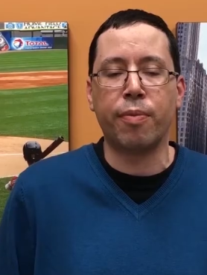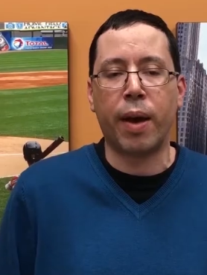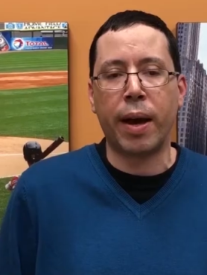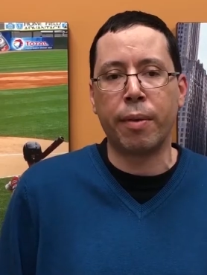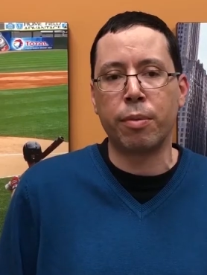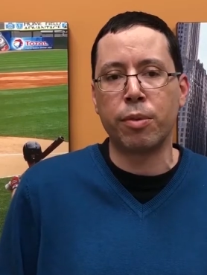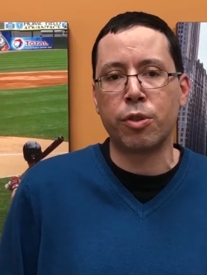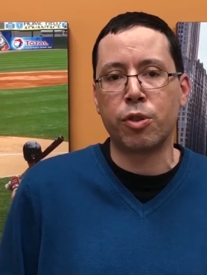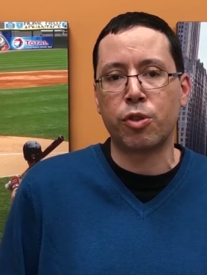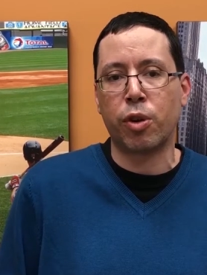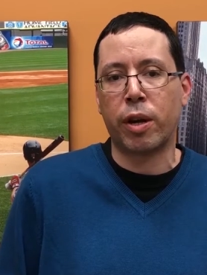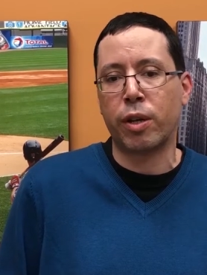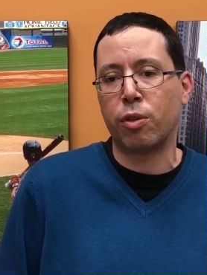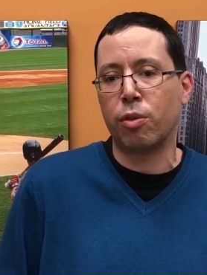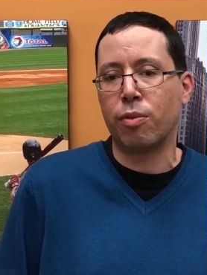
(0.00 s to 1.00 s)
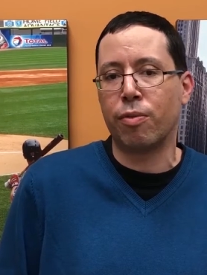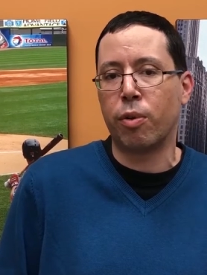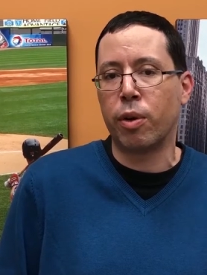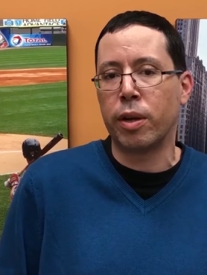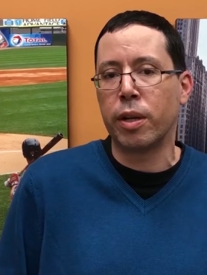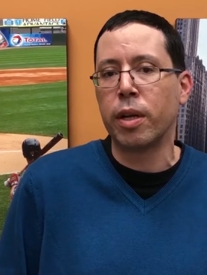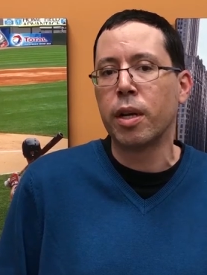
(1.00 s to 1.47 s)
I was trying to
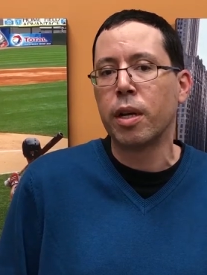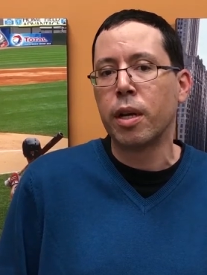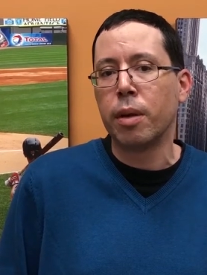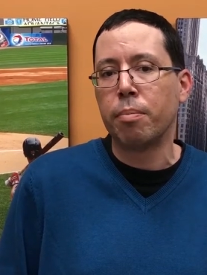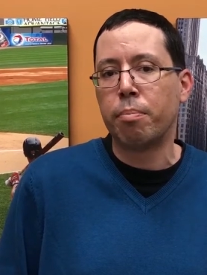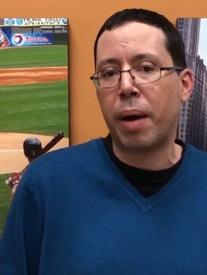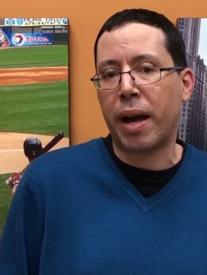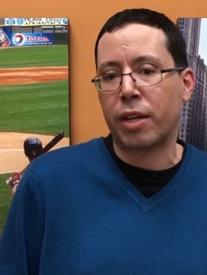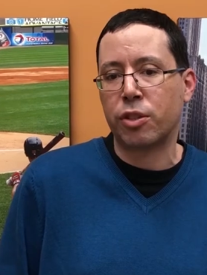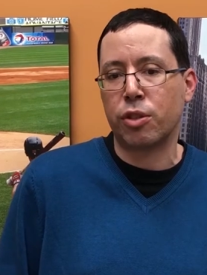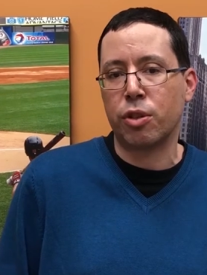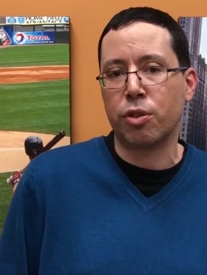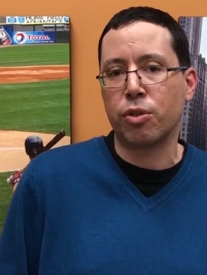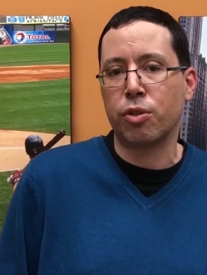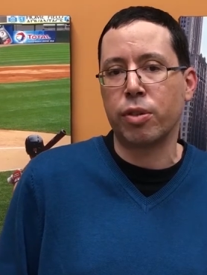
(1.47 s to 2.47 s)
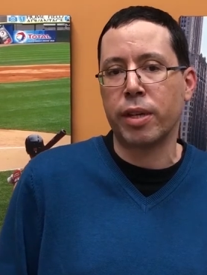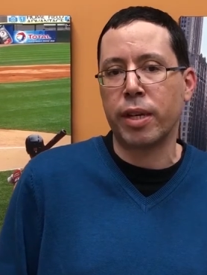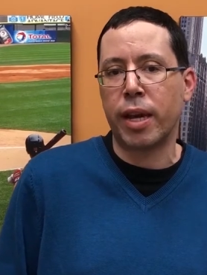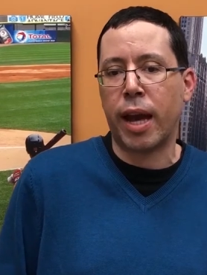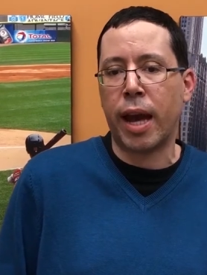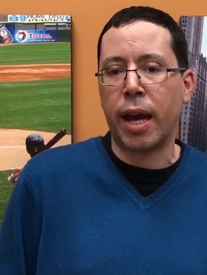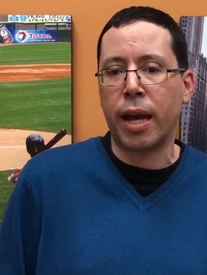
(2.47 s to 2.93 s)
avoid back
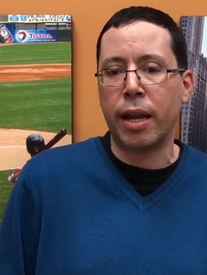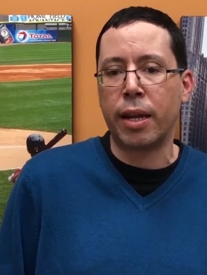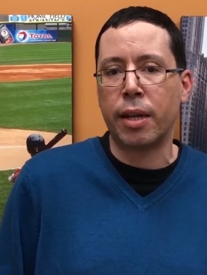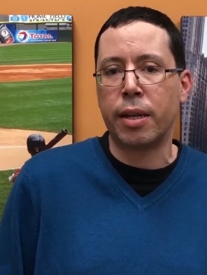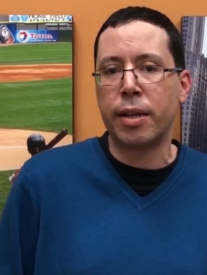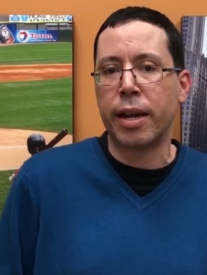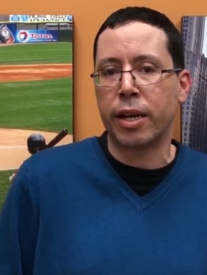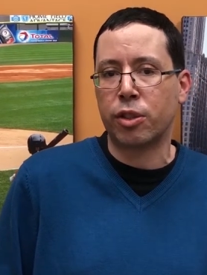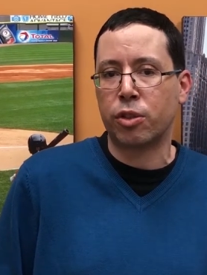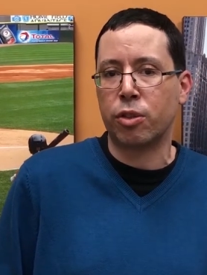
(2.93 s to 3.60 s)
surgery and neck